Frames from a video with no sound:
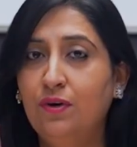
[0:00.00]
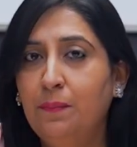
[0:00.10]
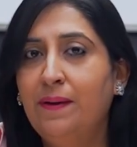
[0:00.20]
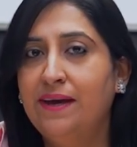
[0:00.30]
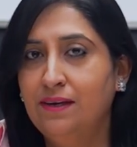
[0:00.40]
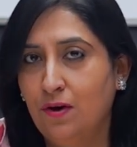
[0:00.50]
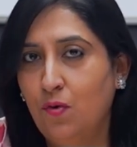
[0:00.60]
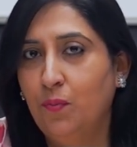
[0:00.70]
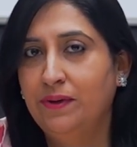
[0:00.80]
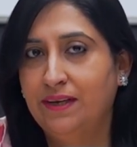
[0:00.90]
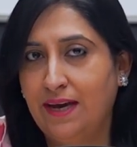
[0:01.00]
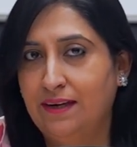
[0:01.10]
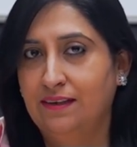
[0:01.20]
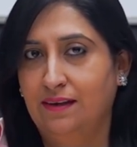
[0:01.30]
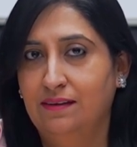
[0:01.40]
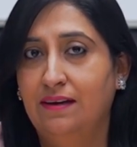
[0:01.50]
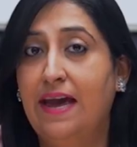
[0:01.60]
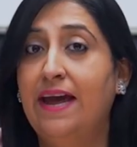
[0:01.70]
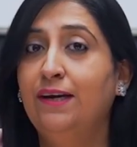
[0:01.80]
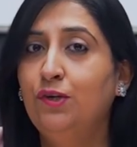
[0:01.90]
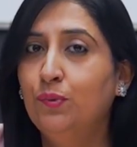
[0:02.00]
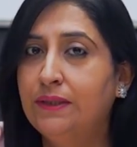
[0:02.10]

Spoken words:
you are buying a home in Canada and you